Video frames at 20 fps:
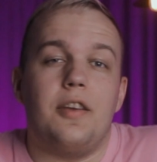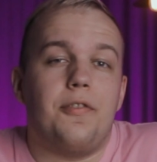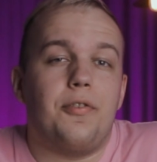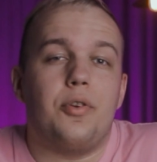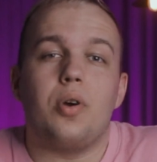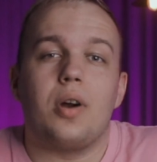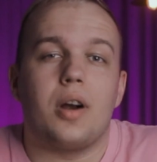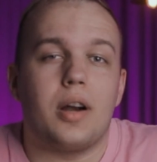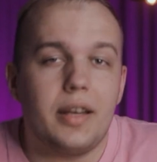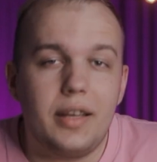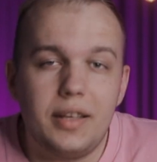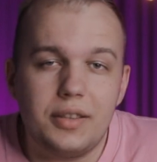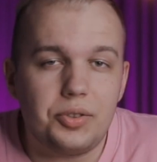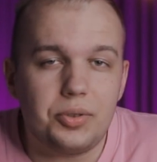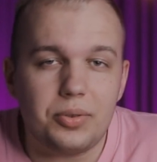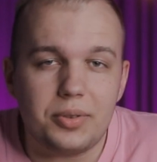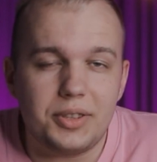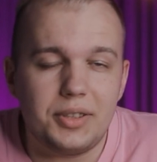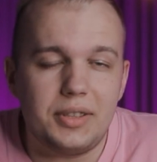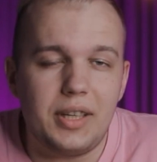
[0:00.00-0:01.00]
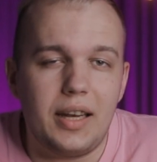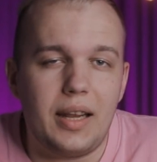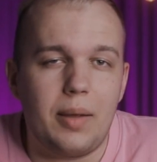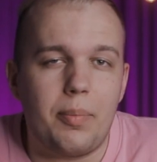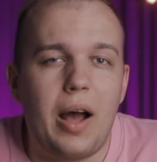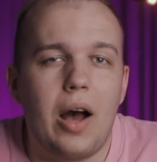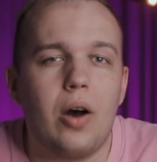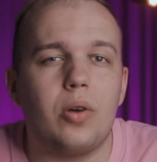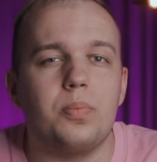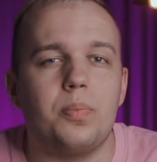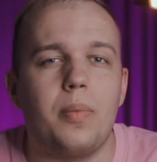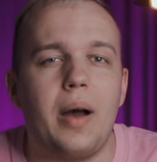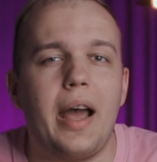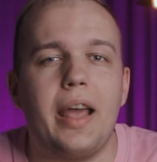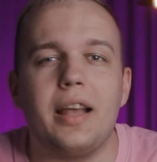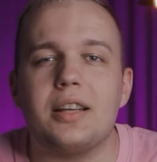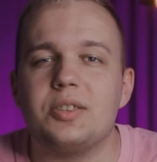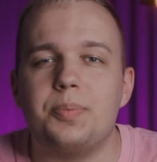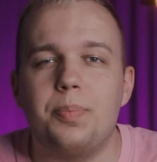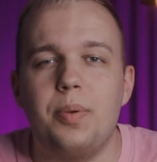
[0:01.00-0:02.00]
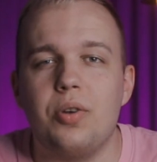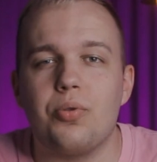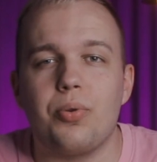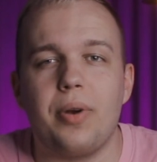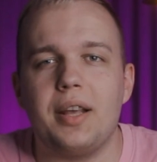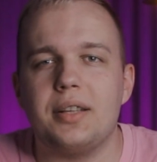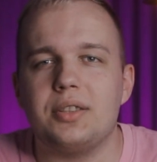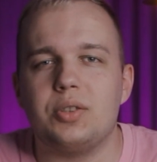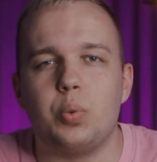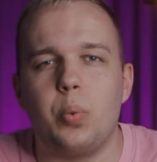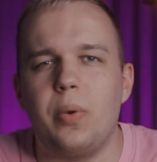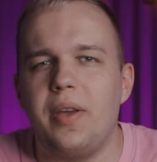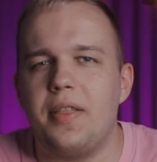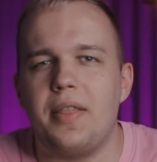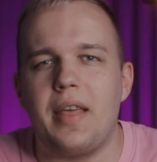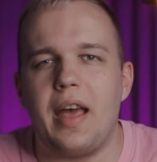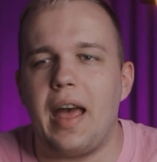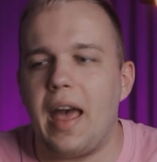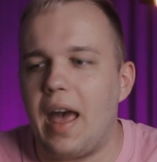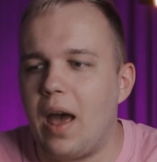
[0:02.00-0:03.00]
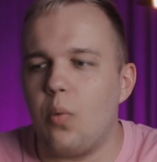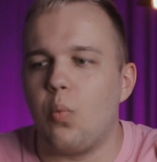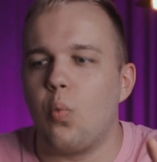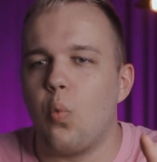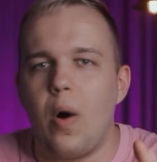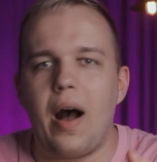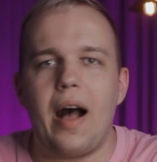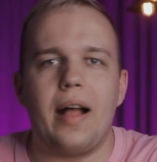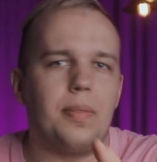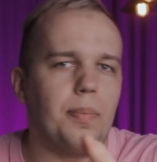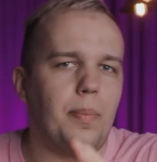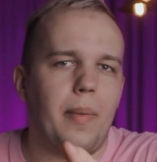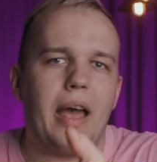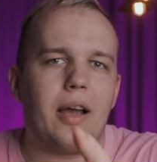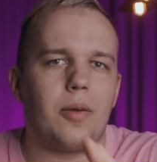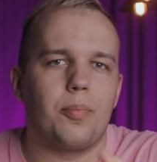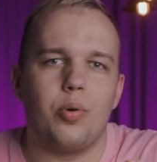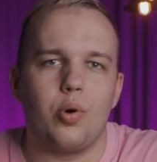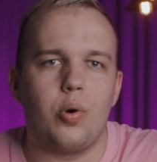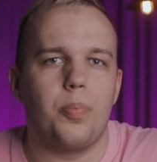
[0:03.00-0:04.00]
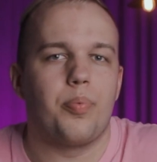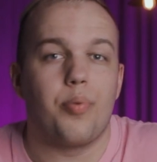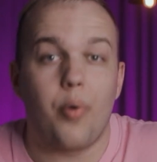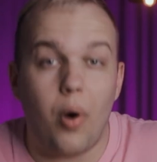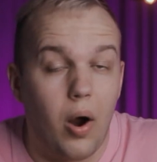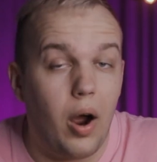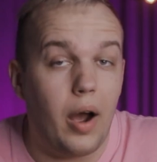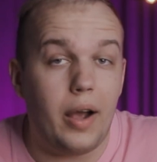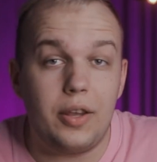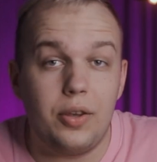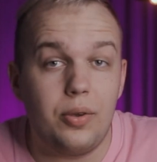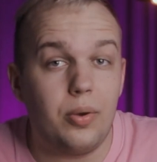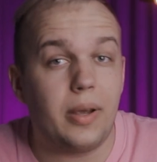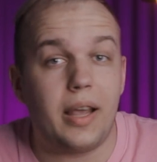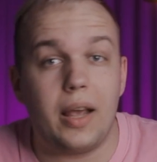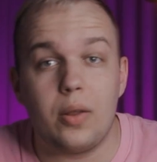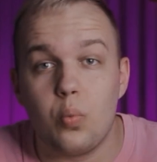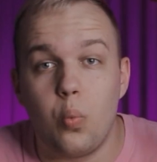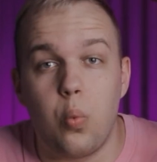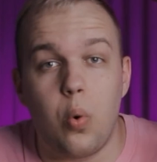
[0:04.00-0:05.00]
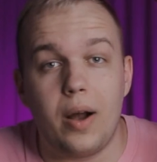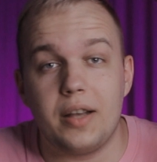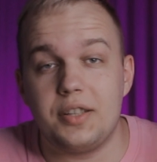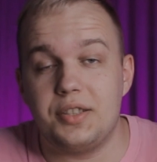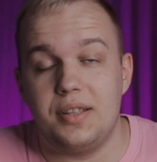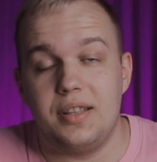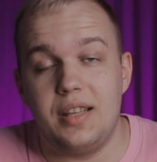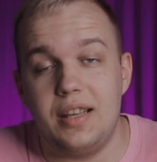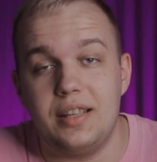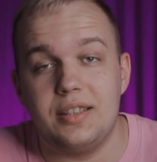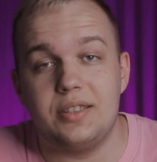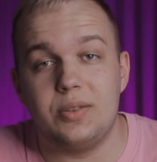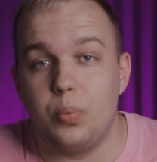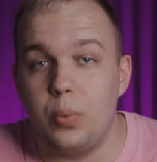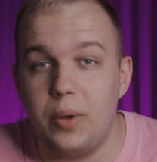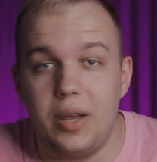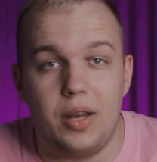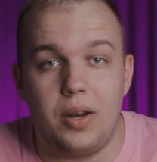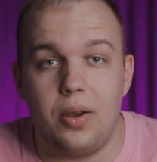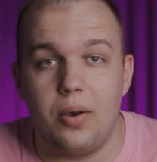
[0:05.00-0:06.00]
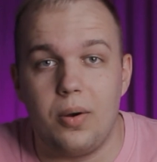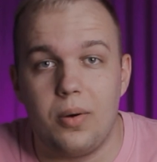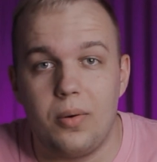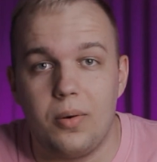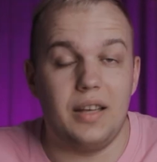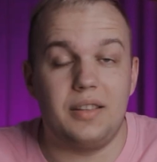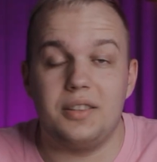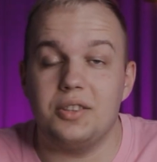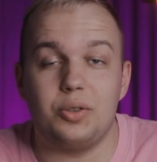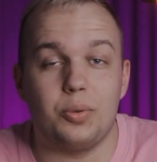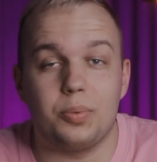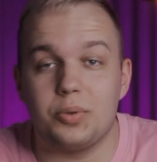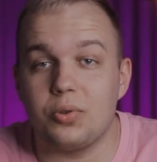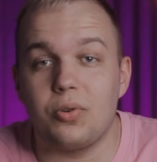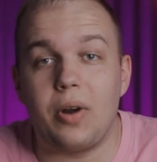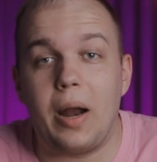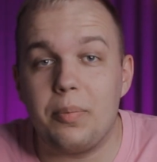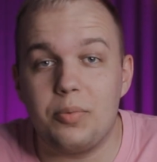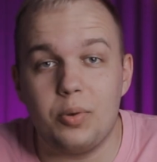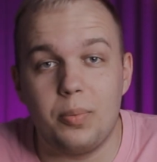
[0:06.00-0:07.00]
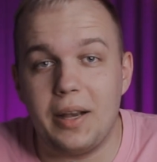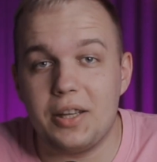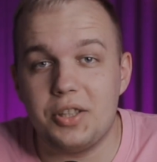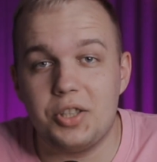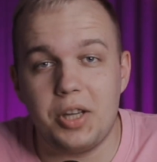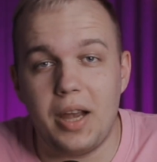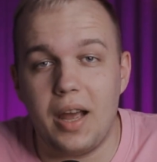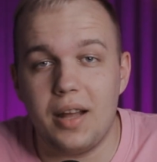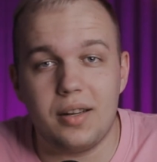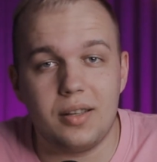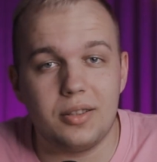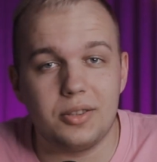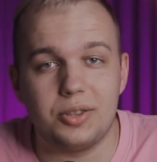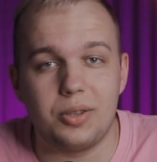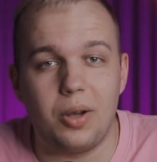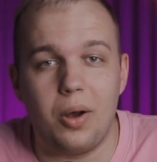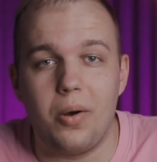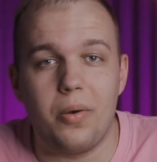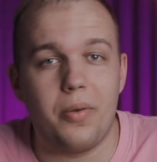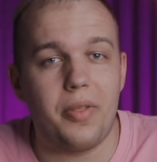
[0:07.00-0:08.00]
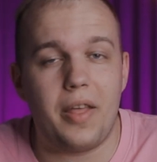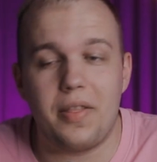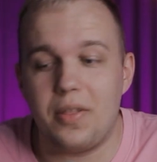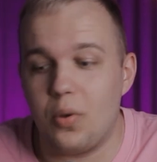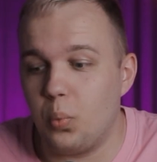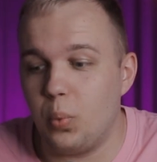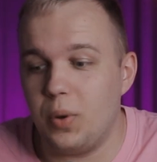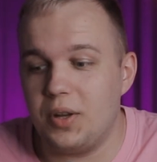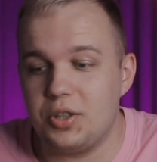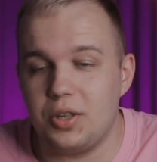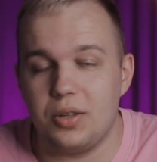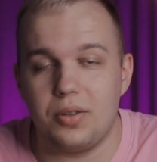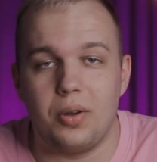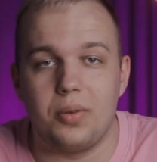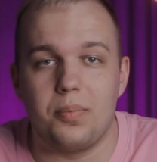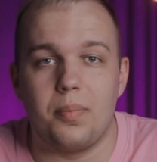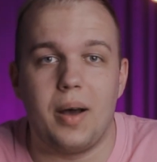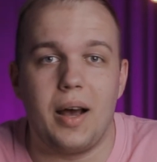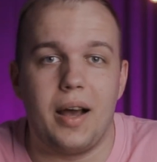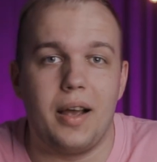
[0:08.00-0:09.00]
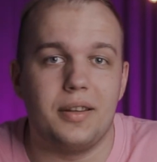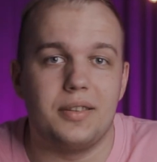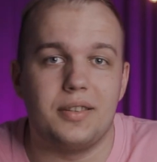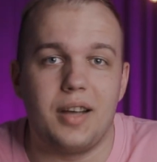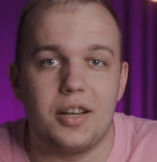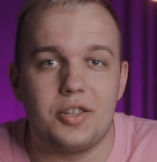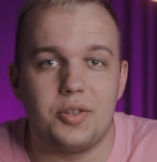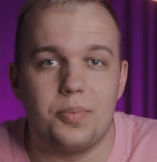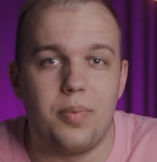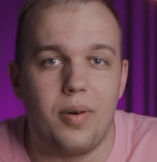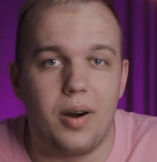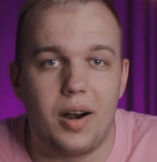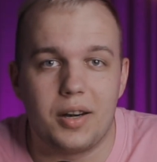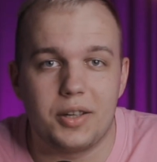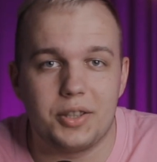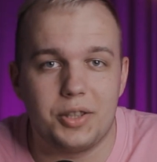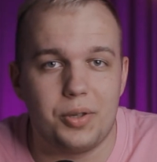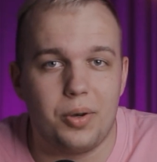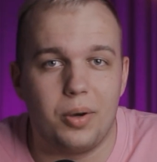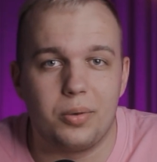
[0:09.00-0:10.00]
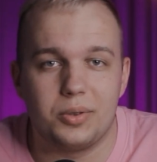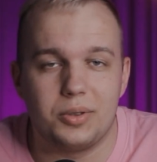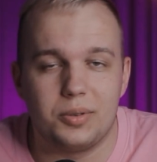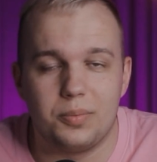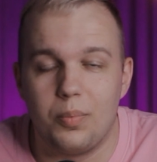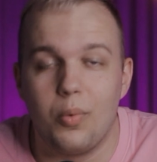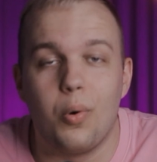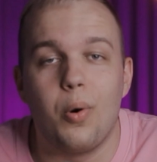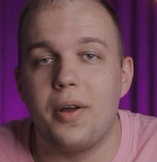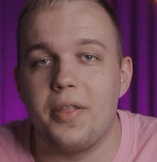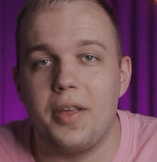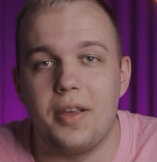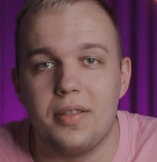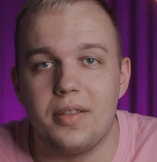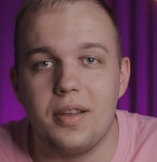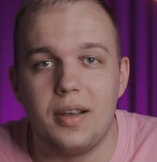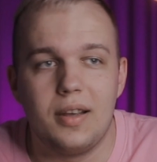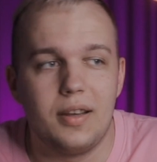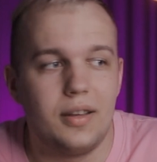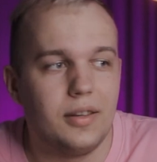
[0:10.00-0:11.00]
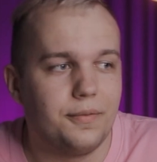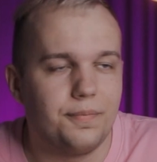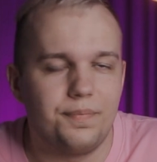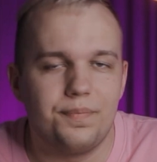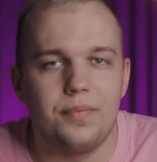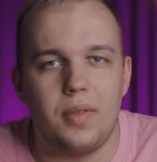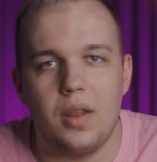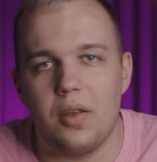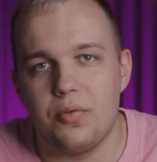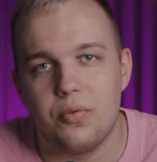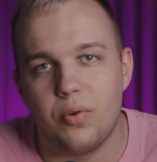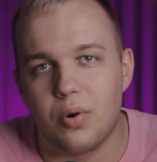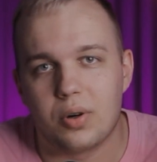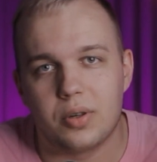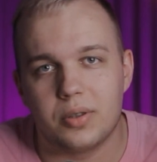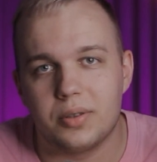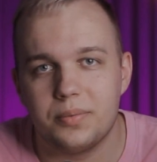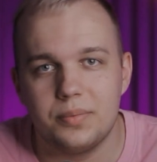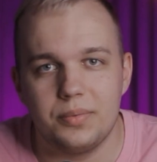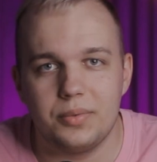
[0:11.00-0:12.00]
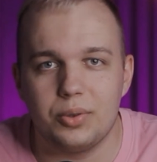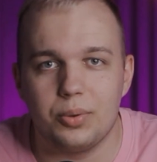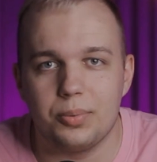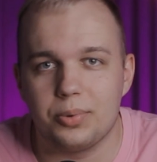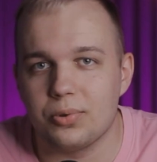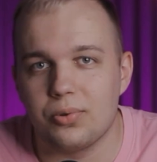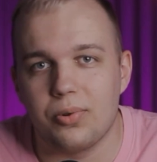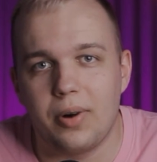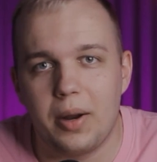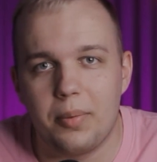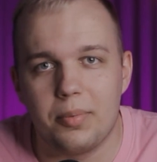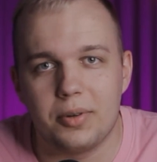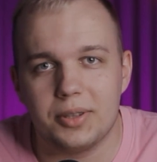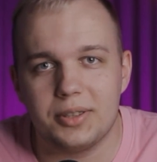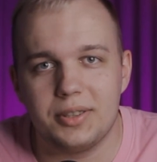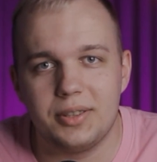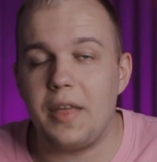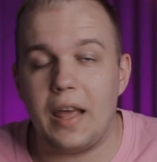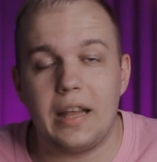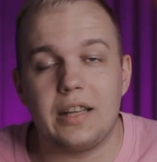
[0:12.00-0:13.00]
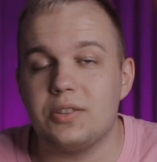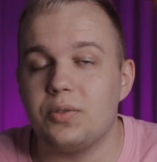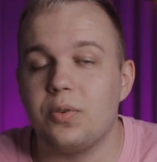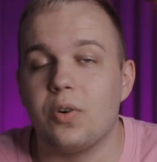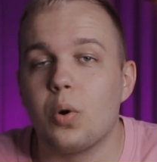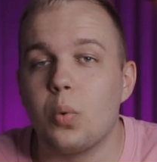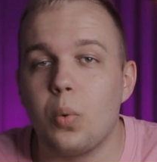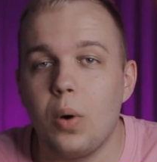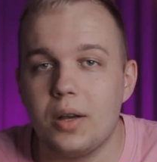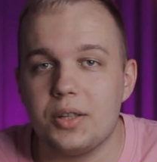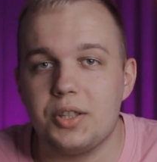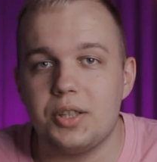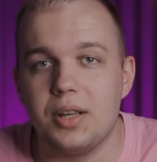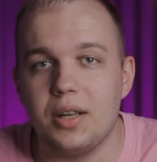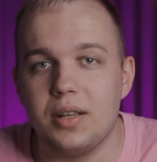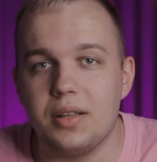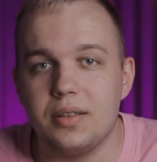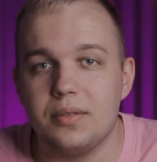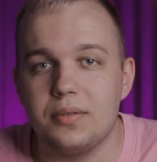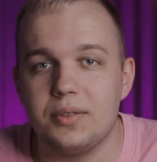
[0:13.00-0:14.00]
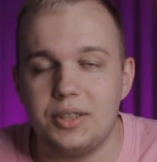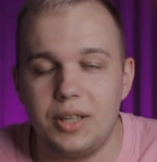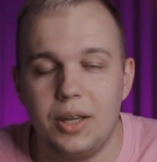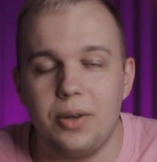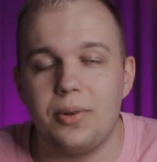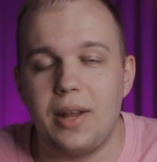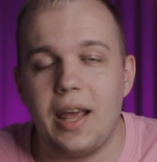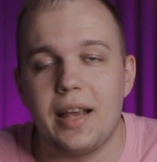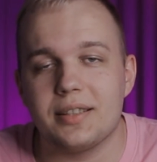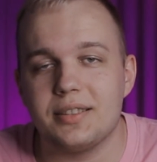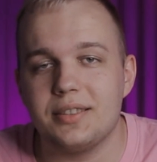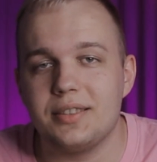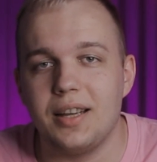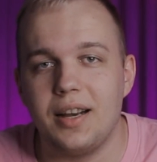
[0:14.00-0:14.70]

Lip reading: if you are interested about my experience with the M1 MacBook Pro, you can watch this video. And subscribe to my channel so that the widget on my touch bar shows more than 4 subscribers. Thanks for watching, see you next